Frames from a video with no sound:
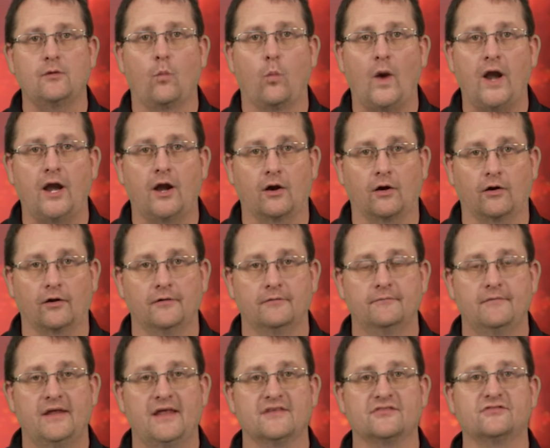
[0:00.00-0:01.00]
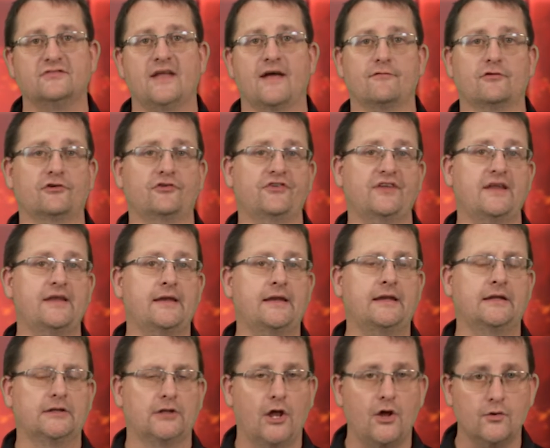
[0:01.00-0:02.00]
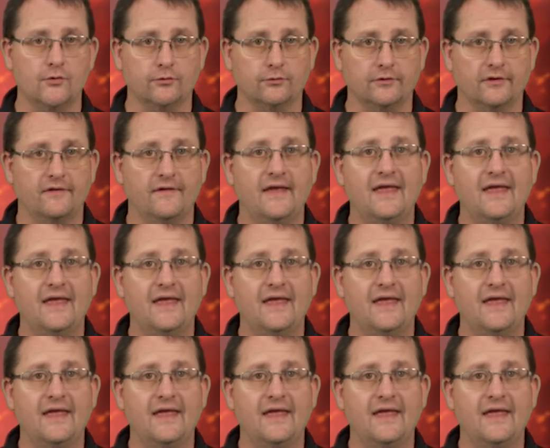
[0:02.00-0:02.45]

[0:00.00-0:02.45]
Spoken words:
wear. It's never seen any load.